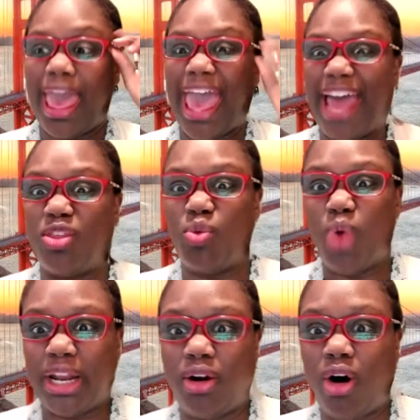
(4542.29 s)
and the
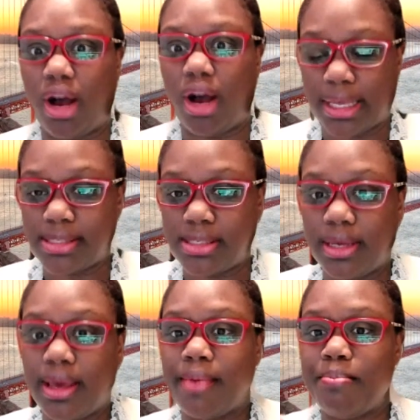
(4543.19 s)
one in August,
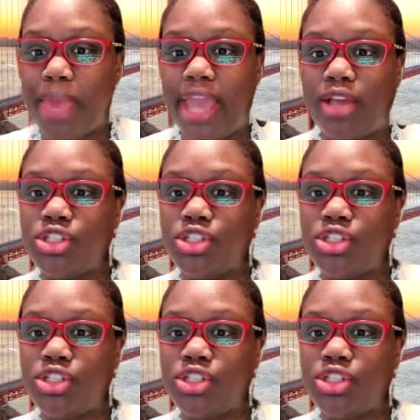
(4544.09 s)
make